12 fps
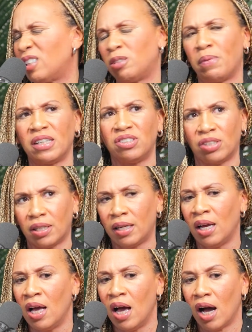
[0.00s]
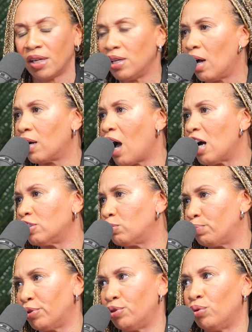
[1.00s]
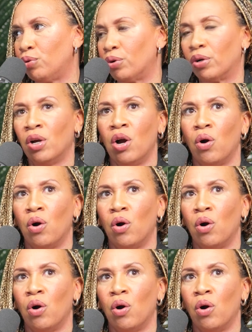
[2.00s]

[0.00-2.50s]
especially a young entrepreneur